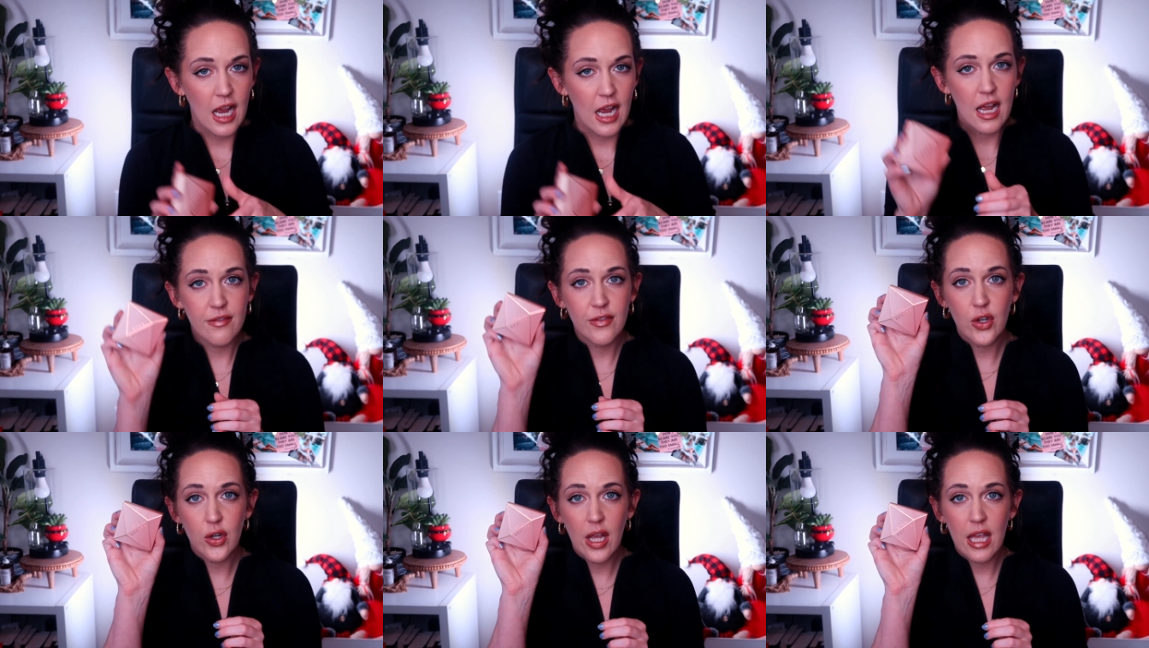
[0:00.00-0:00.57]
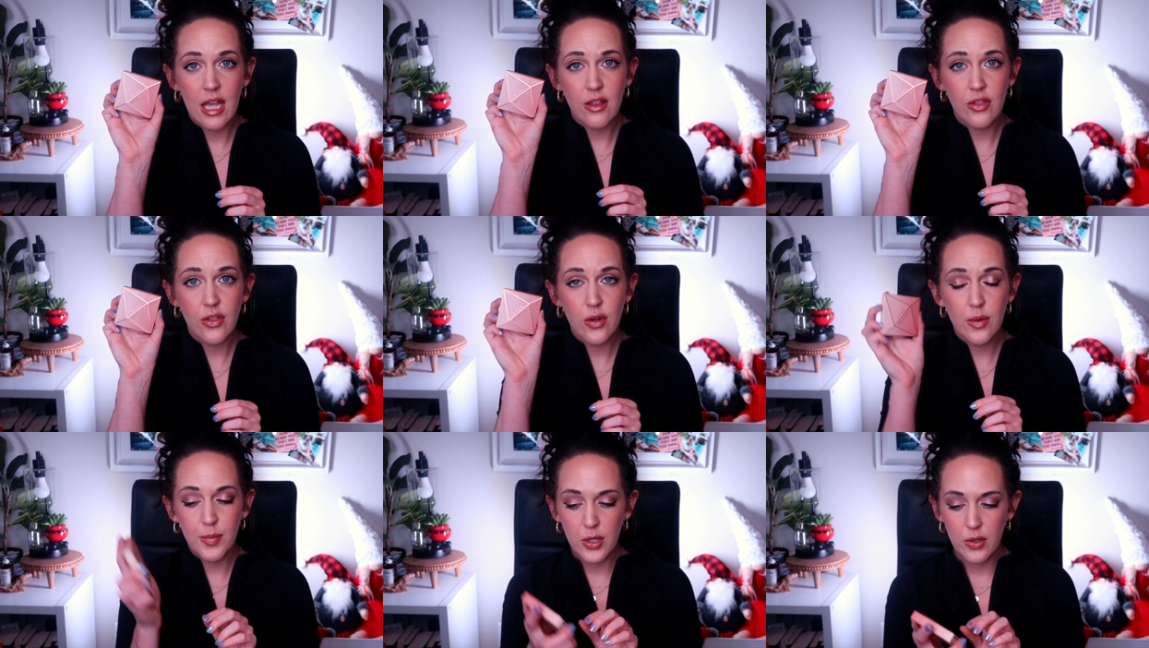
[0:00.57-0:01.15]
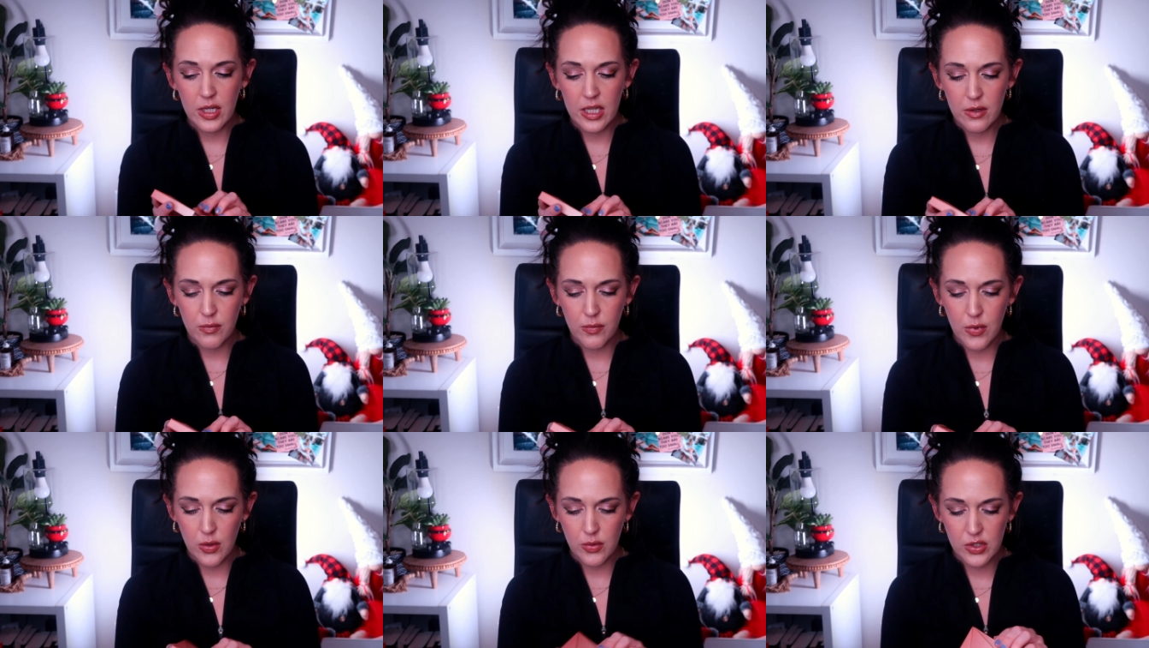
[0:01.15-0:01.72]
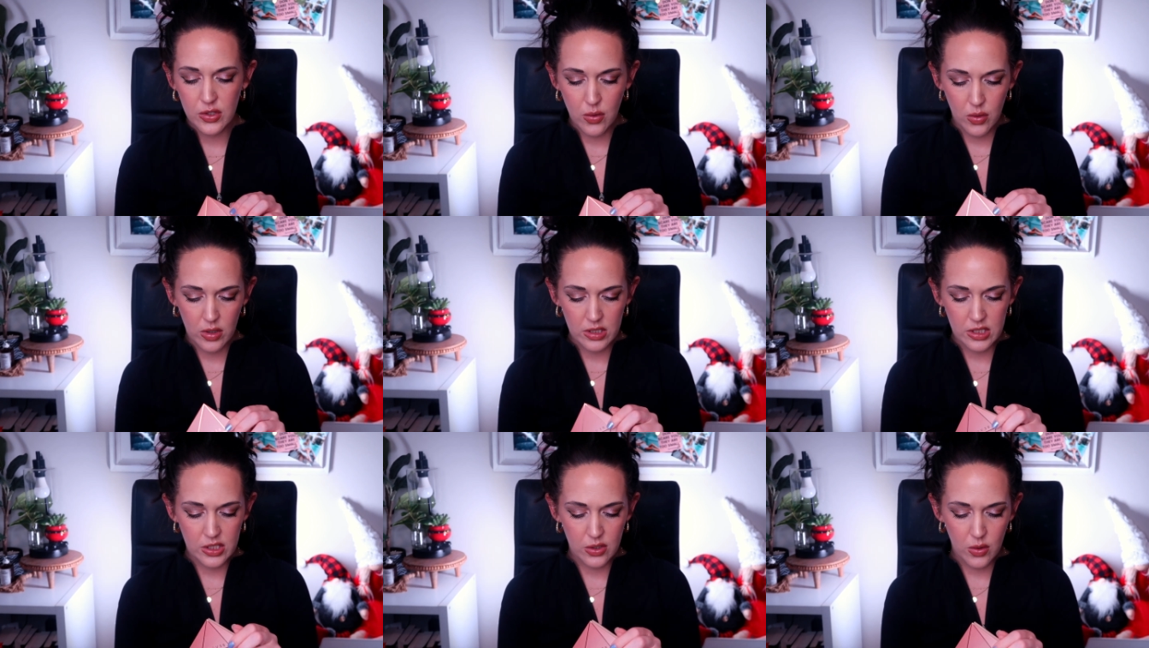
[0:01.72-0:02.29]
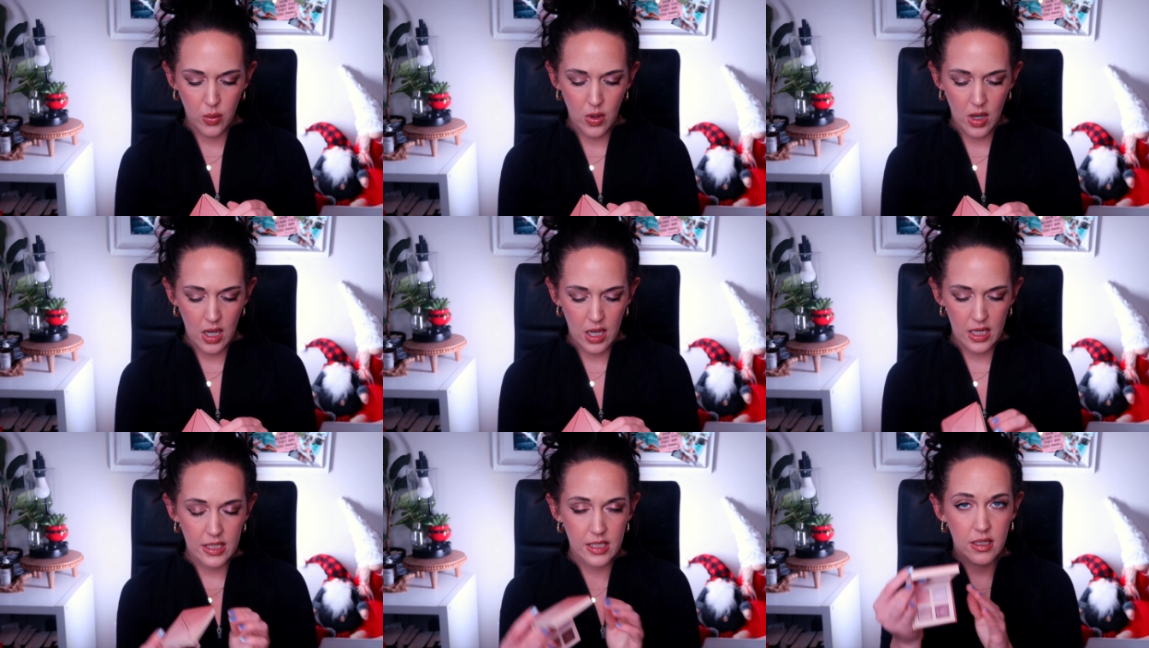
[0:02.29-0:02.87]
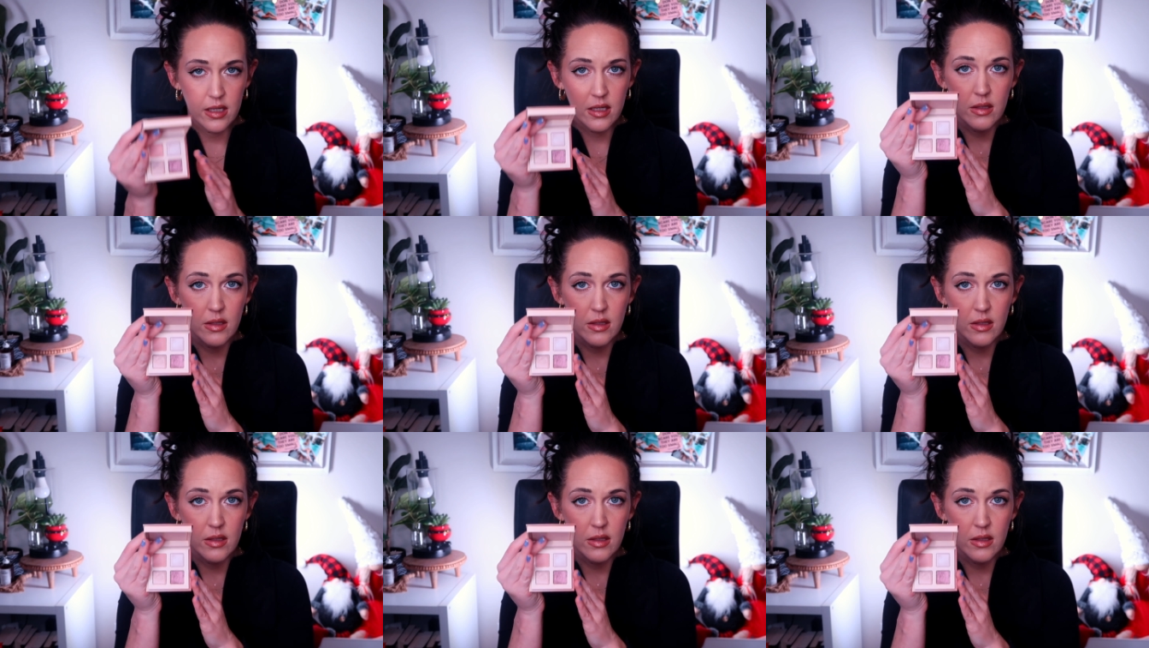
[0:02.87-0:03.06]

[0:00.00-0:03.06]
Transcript: I have the Aether Beauty Rose Quartz Quad.